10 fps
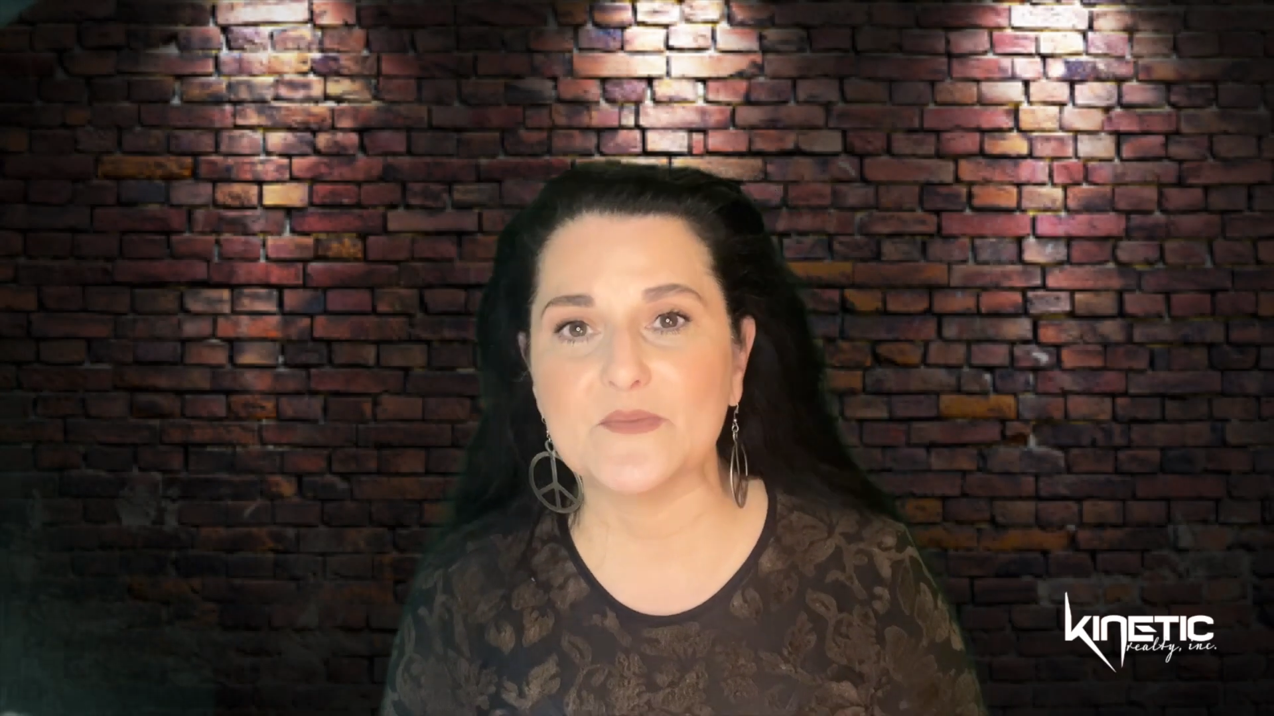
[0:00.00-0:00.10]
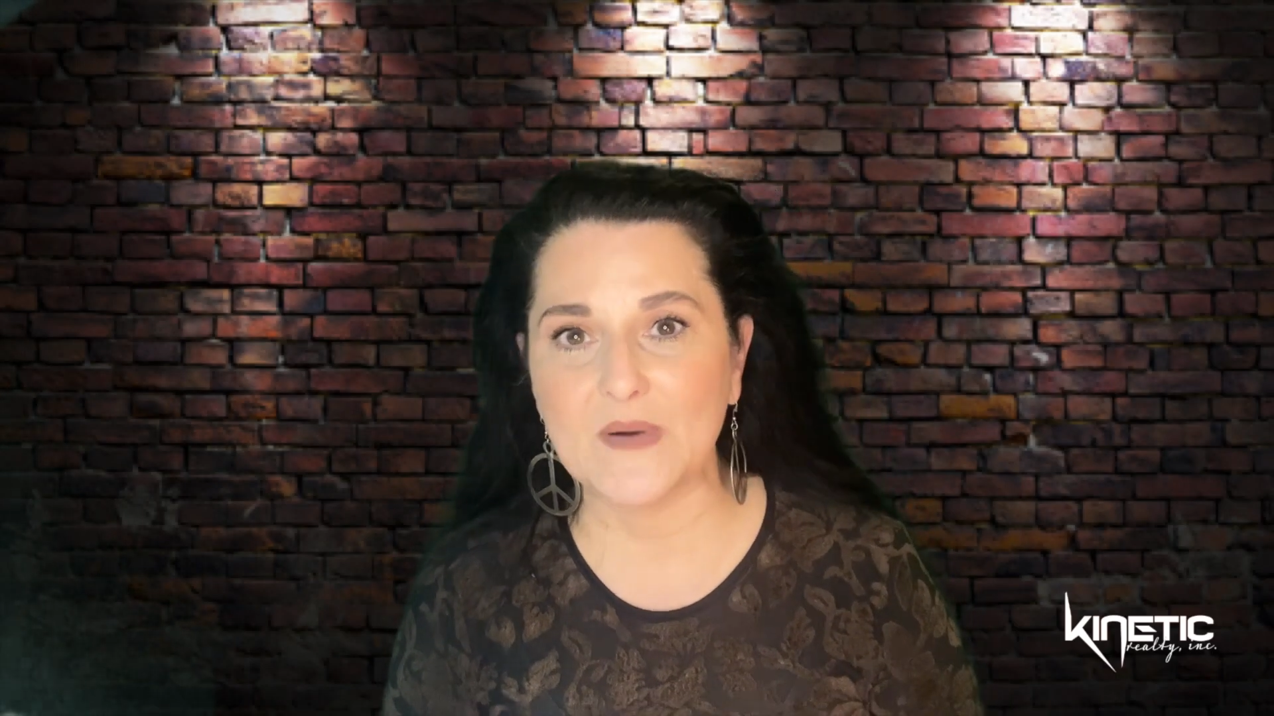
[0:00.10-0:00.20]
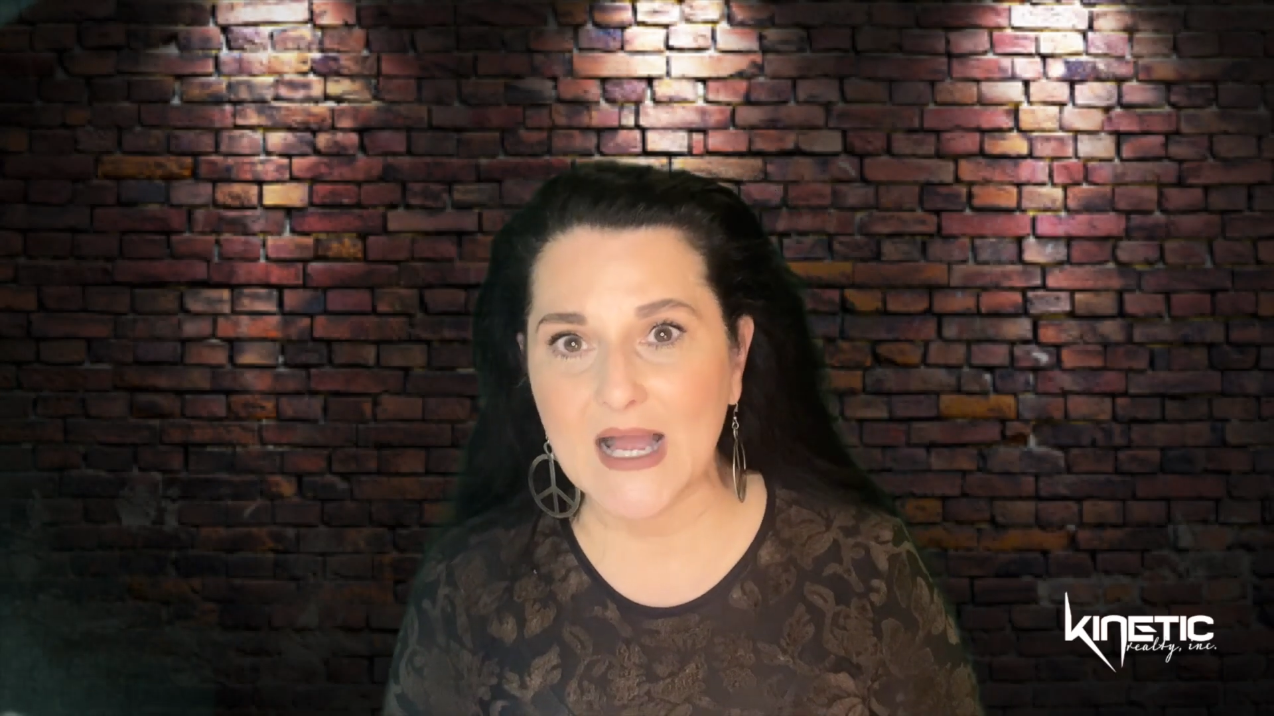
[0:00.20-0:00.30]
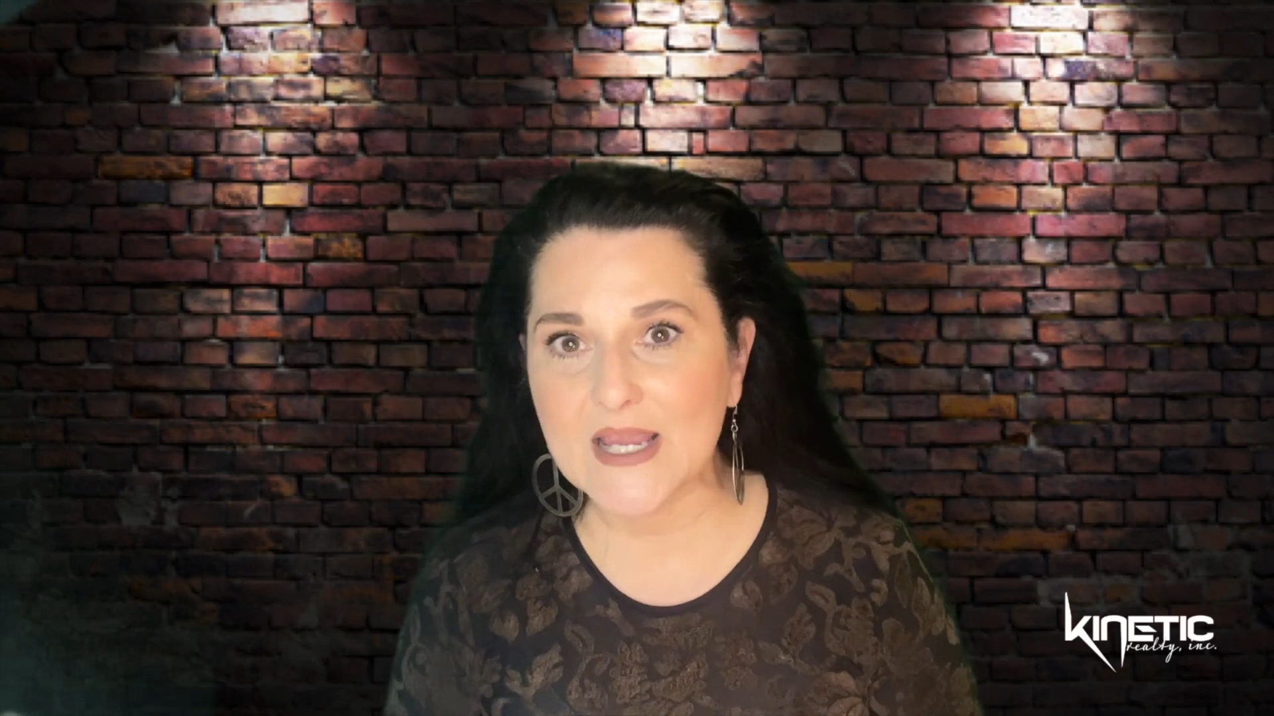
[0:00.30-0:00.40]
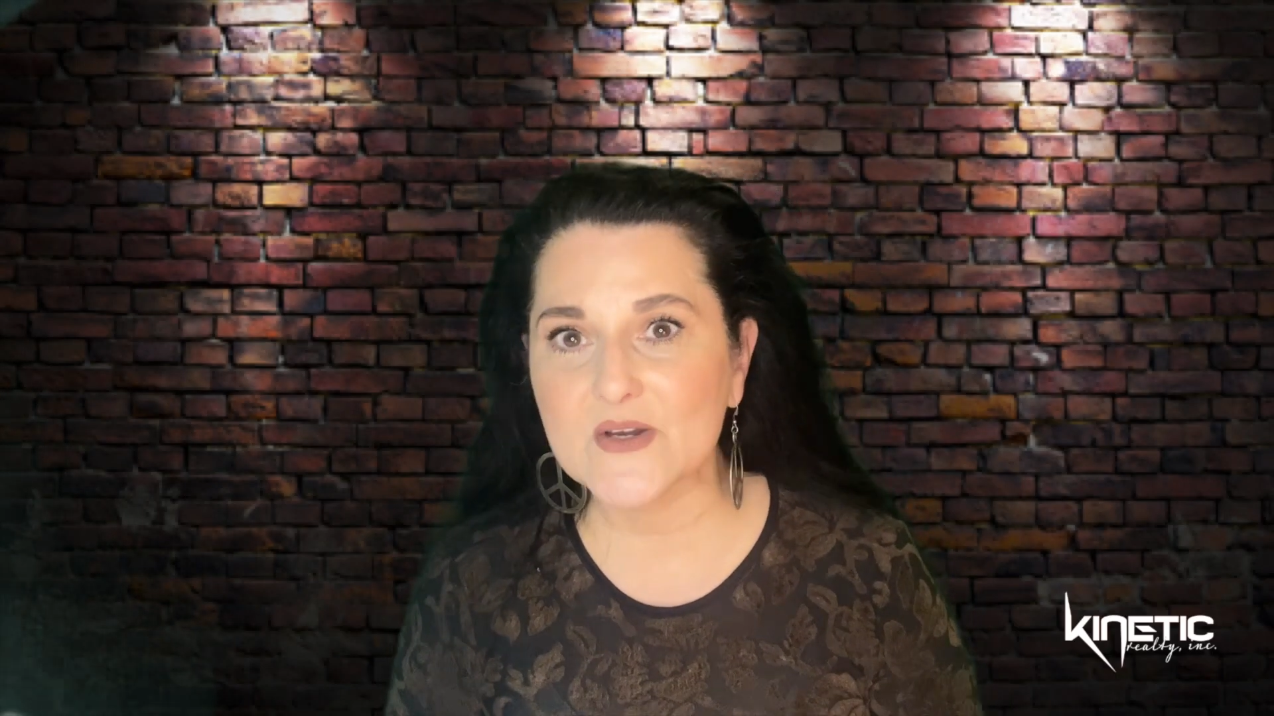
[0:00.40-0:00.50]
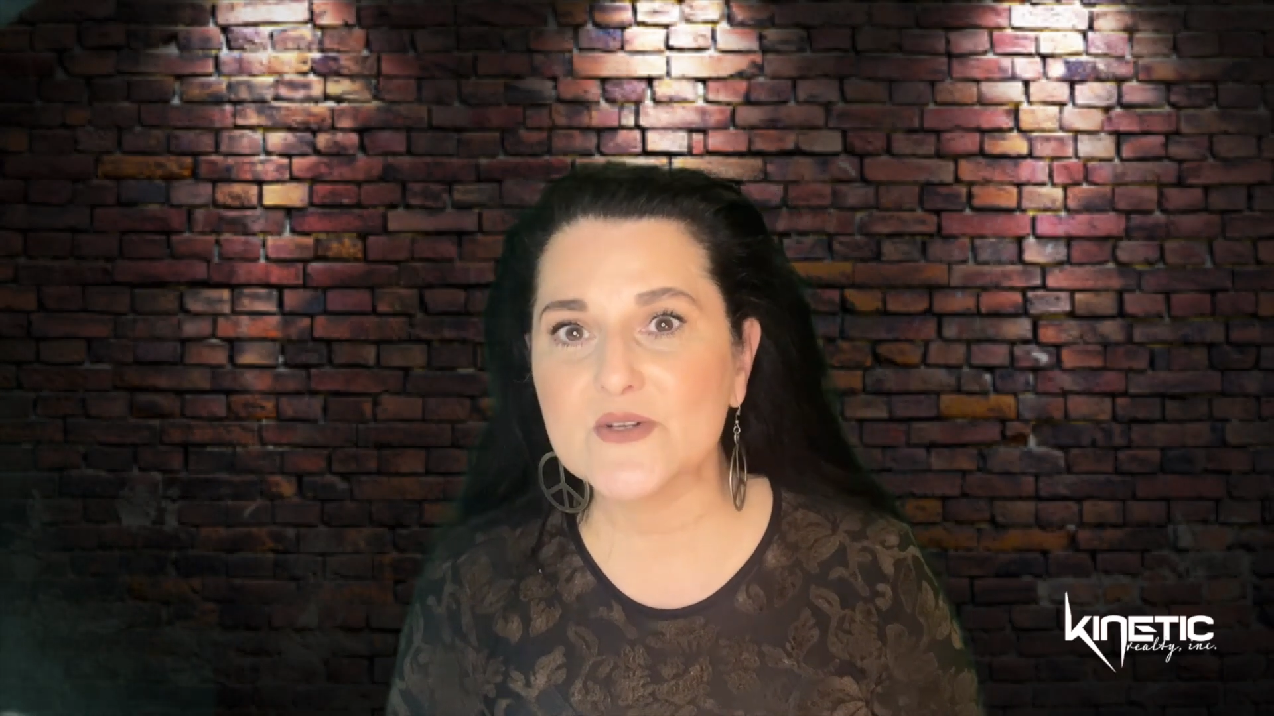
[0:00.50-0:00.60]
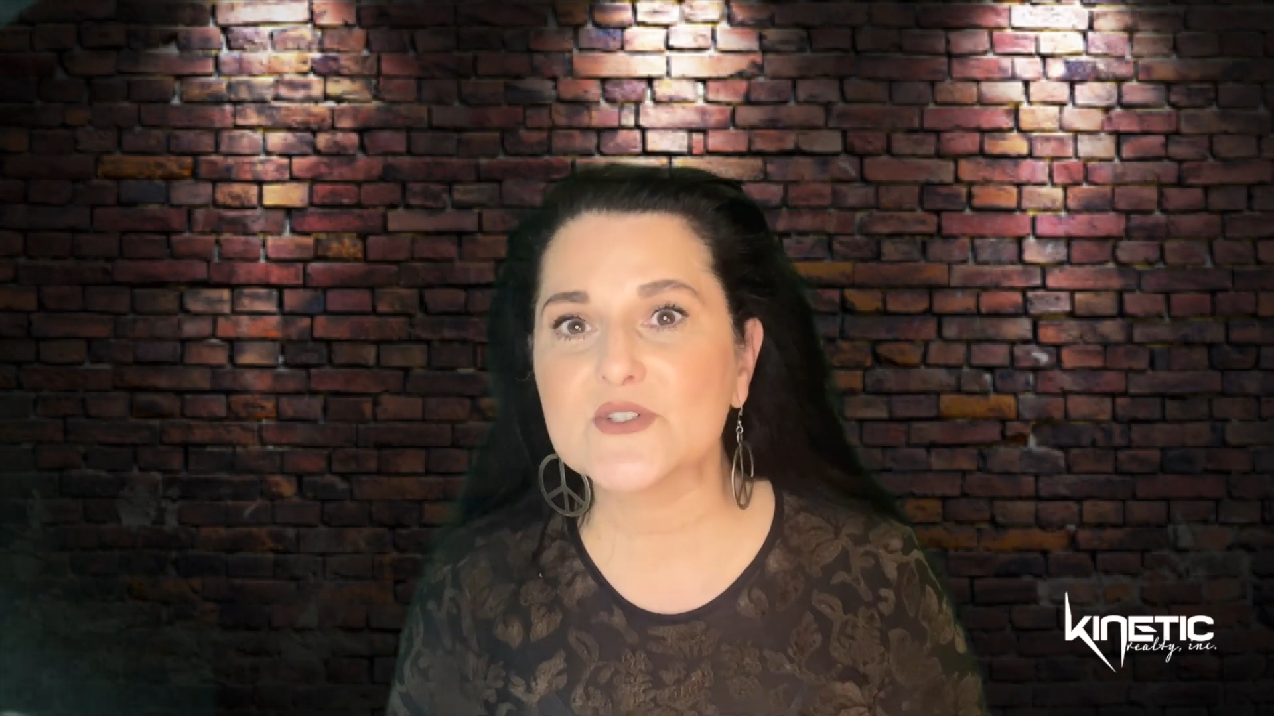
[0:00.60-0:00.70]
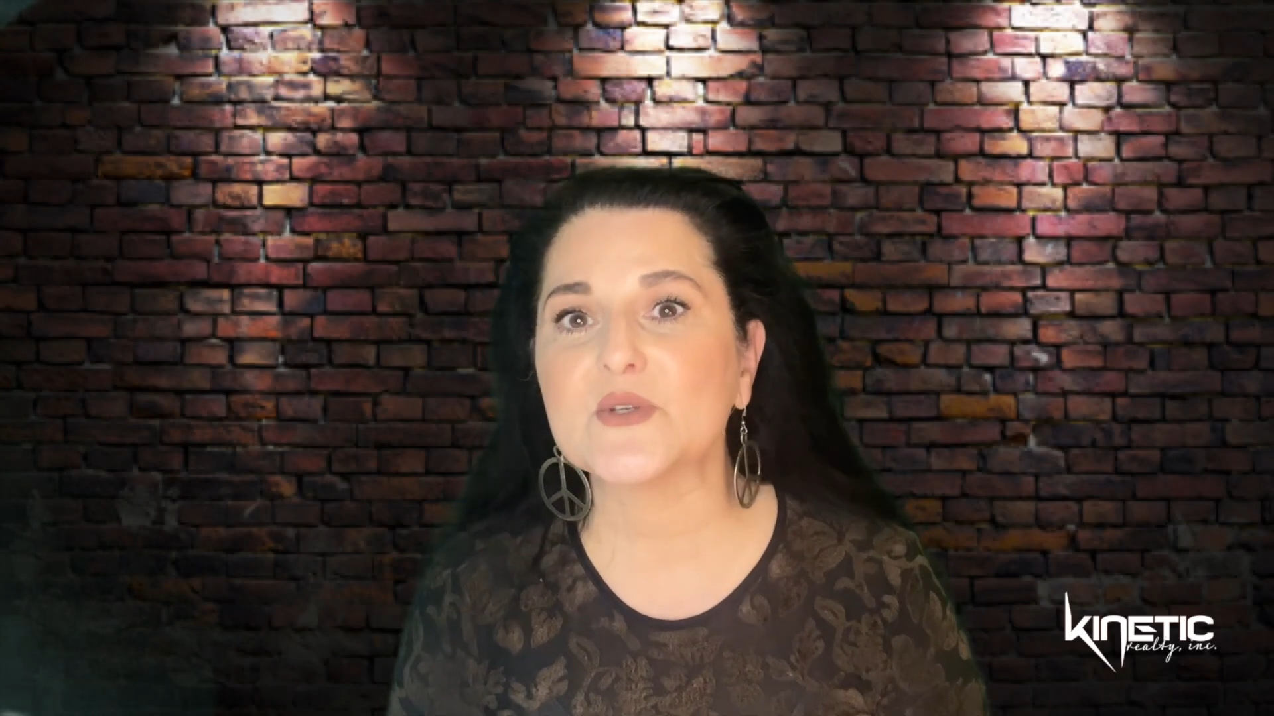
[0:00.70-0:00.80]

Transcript: buyers